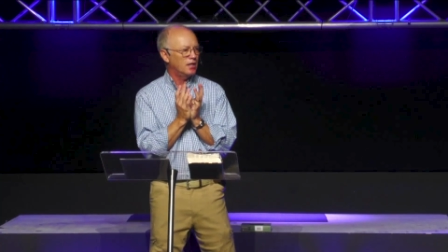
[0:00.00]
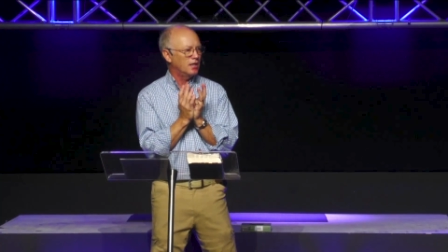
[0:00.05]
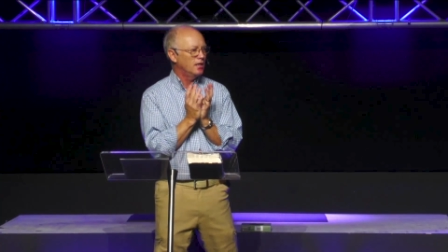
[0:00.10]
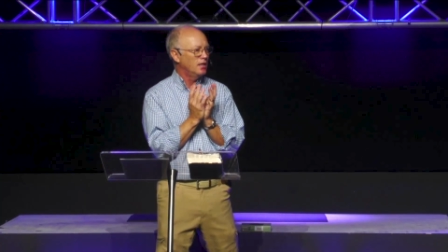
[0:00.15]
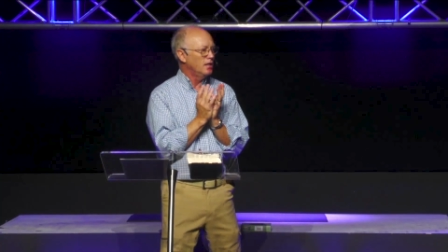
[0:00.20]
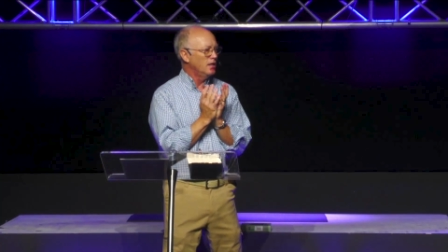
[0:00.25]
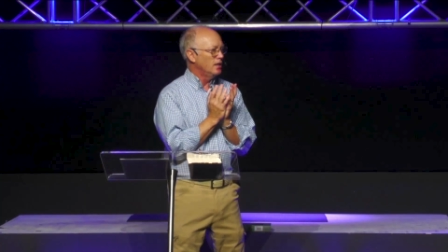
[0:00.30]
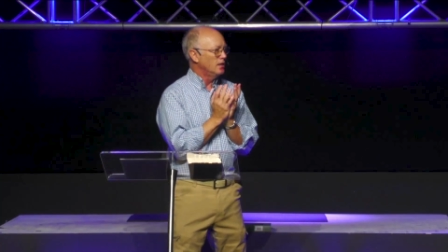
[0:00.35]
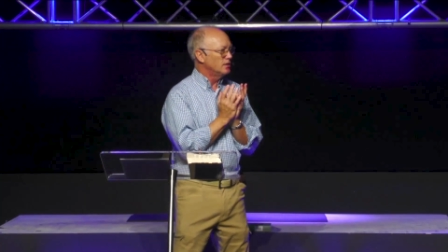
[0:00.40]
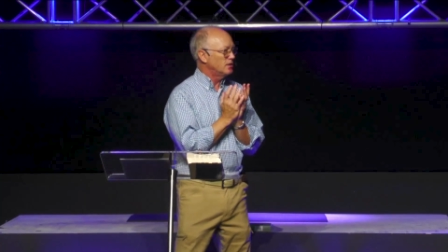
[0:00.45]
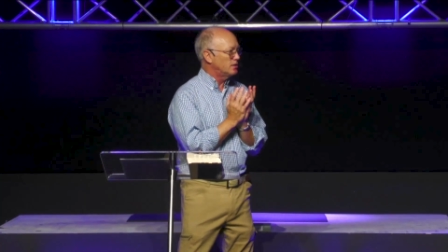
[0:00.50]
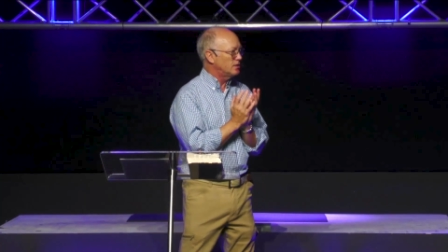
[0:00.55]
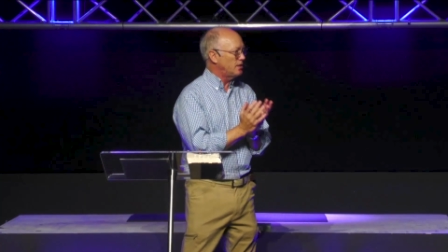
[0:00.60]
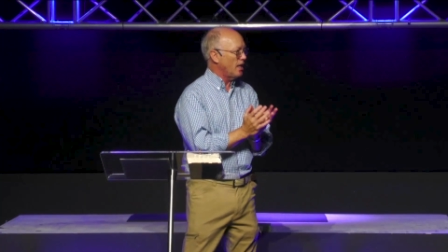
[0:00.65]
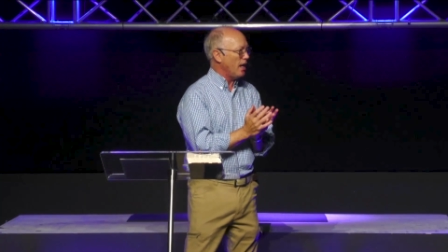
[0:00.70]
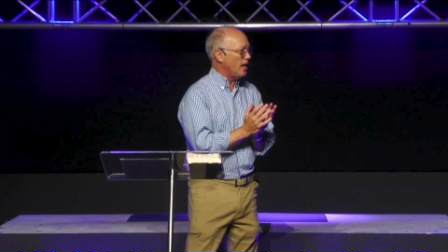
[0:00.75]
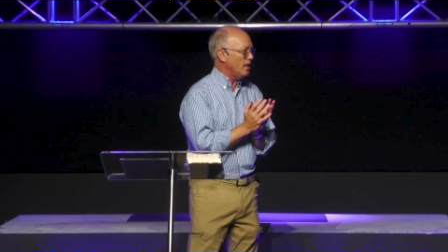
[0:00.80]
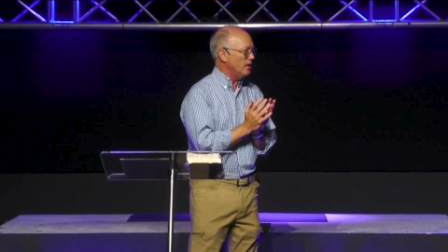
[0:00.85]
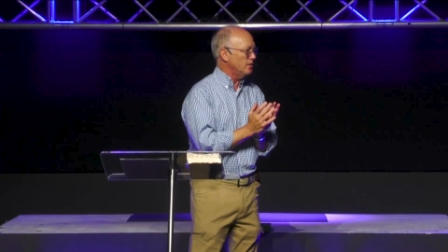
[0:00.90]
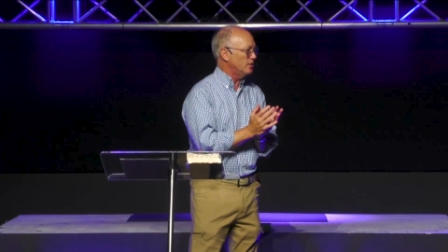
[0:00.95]

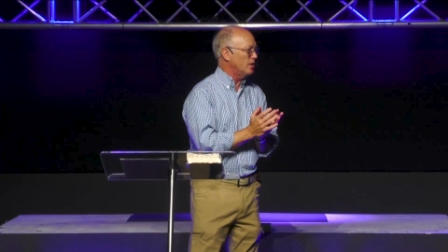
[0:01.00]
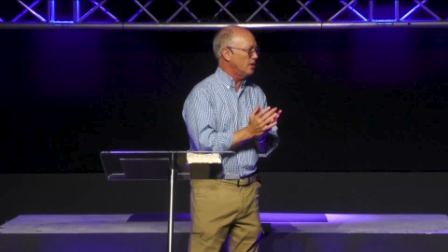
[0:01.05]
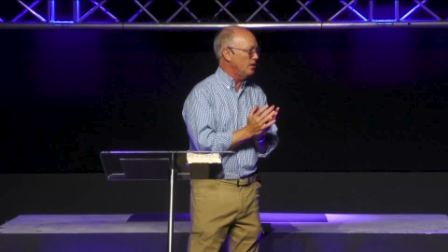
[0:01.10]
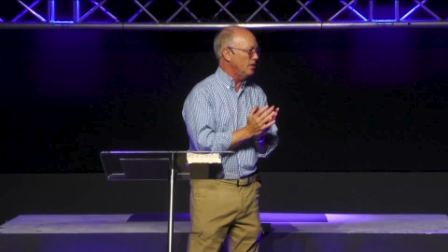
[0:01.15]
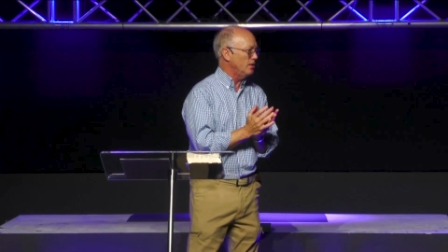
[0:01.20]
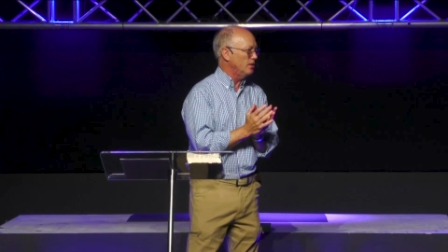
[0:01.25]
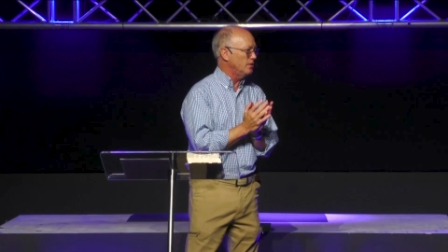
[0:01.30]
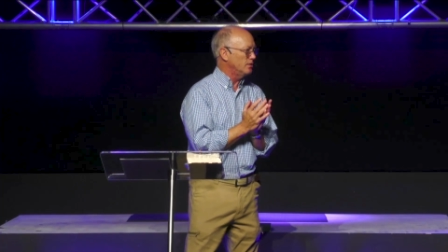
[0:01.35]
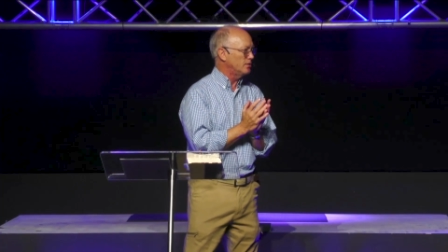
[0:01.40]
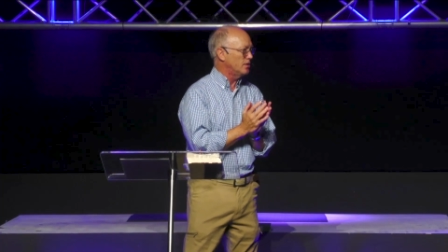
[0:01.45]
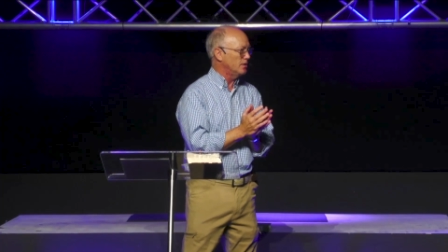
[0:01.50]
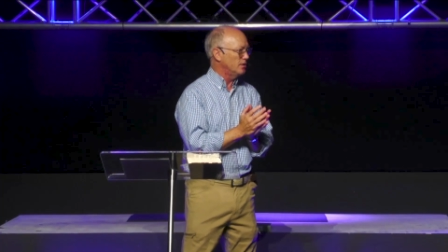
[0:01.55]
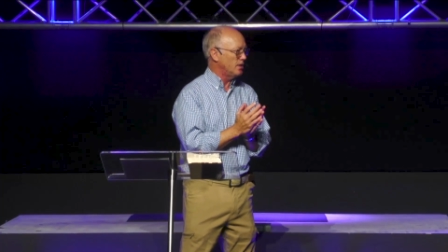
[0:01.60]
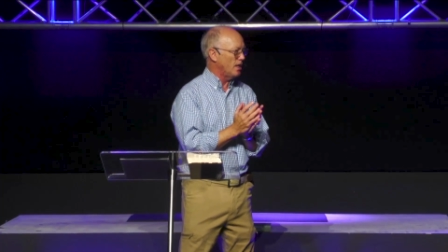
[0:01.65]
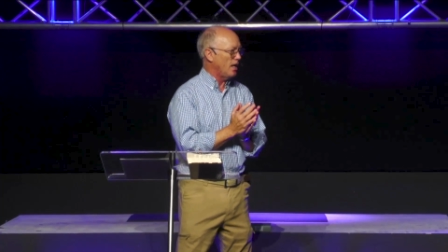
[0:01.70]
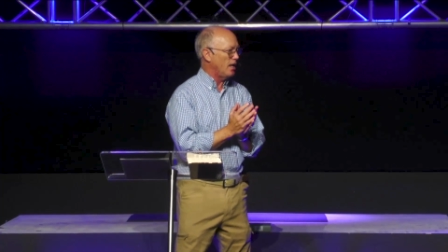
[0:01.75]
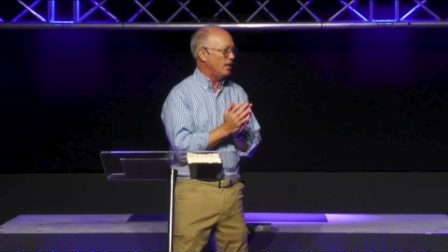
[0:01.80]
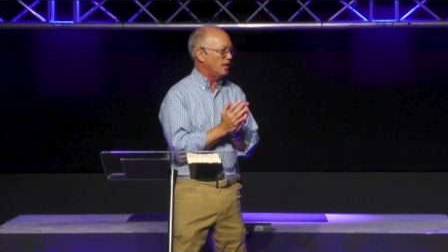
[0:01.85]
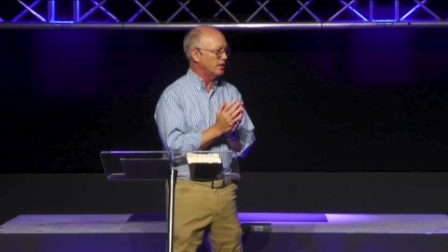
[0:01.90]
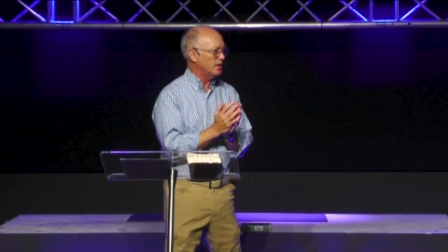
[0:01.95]
stand here
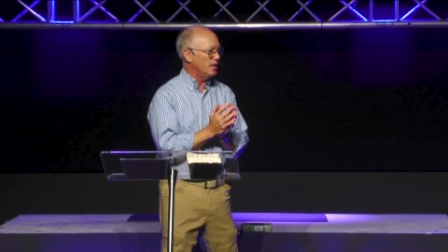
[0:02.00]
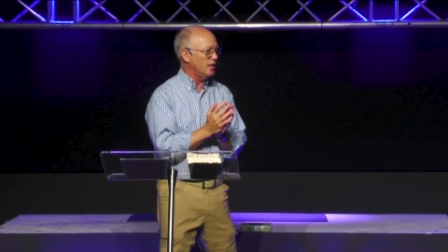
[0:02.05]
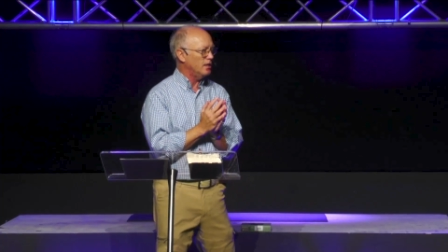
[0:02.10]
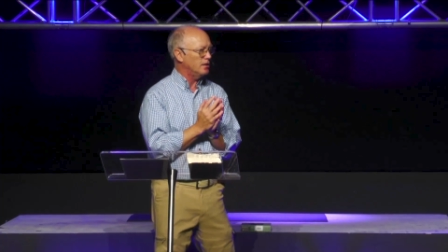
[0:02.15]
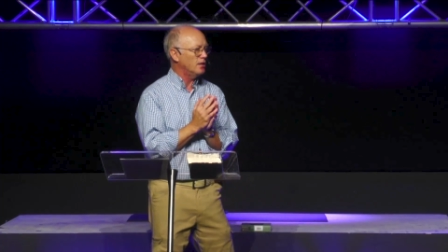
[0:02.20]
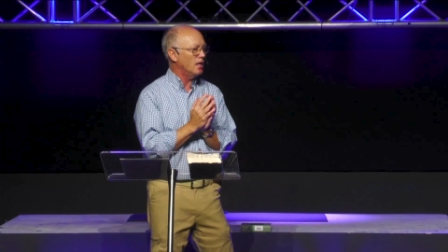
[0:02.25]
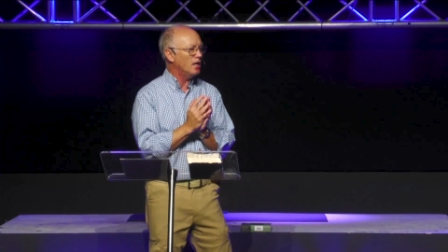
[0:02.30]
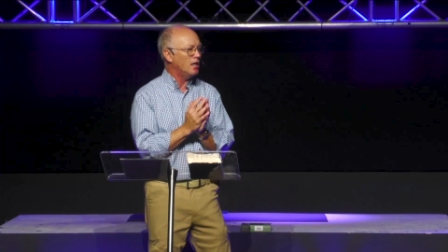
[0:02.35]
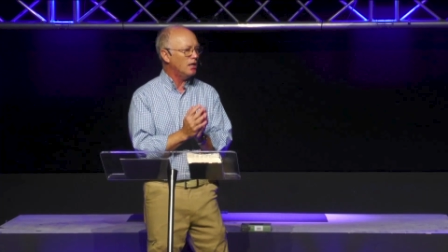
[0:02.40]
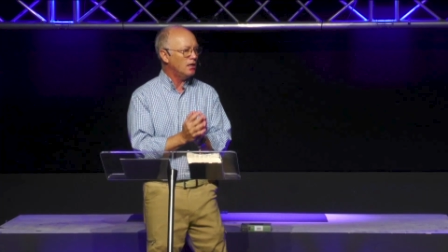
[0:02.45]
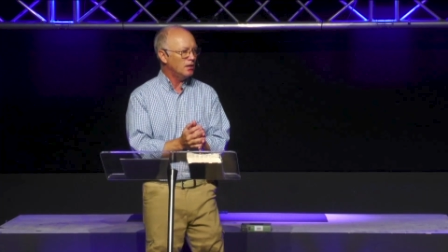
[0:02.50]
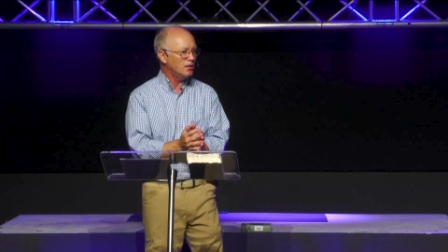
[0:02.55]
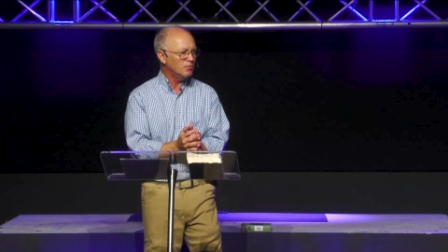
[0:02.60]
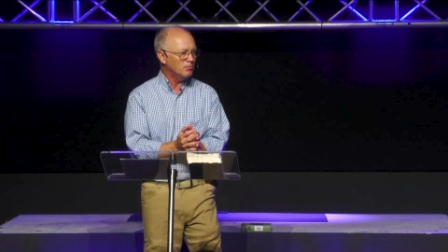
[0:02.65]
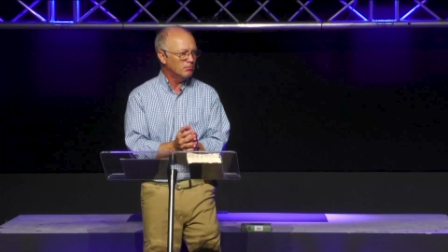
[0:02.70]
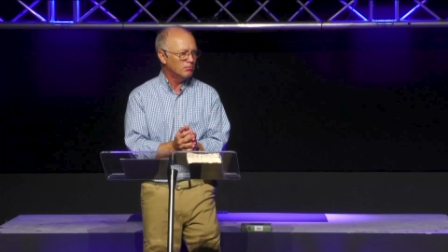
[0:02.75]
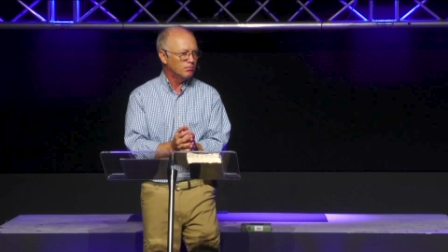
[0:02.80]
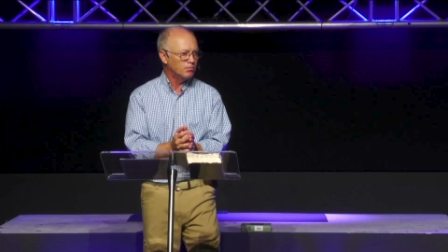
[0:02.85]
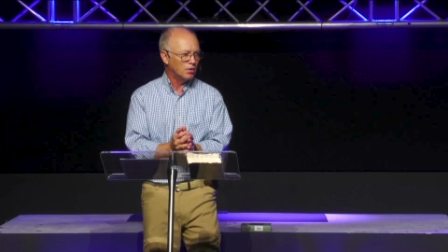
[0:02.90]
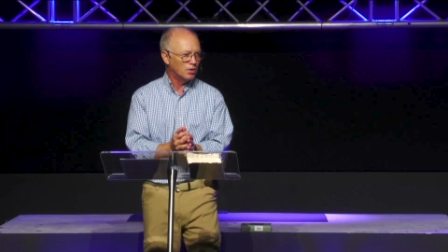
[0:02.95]
today, again,
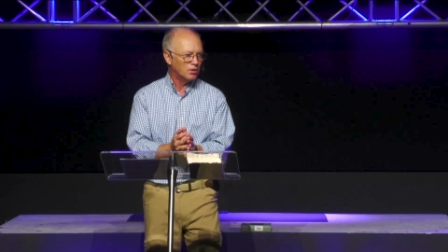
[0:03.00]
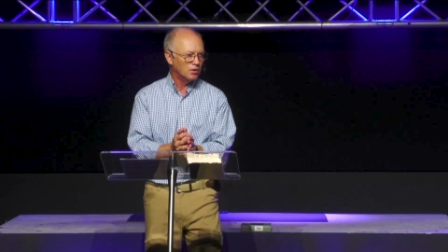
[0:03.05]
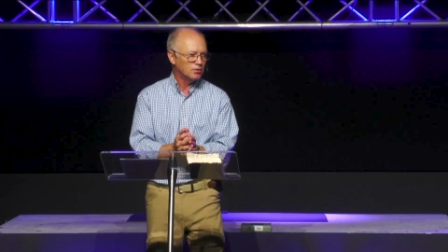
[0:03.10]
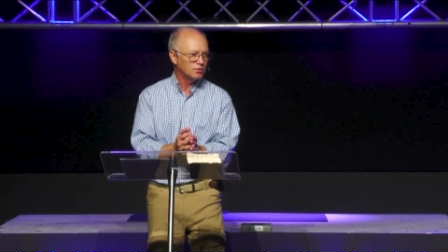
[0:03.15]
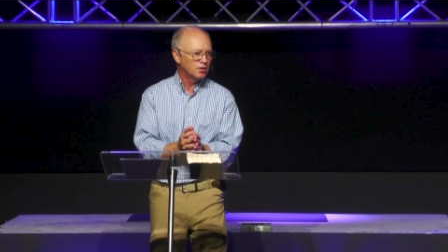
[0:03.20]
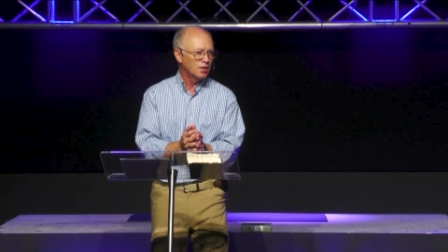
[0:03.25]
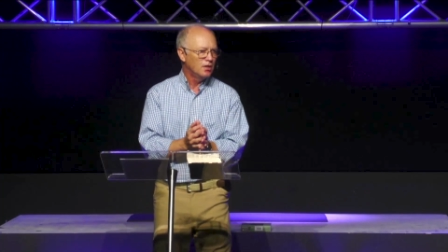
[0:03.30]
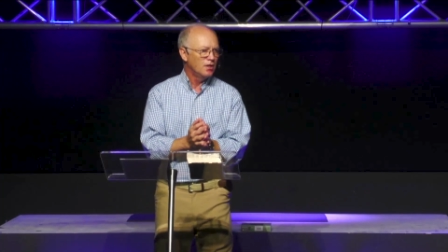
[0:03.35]
humbled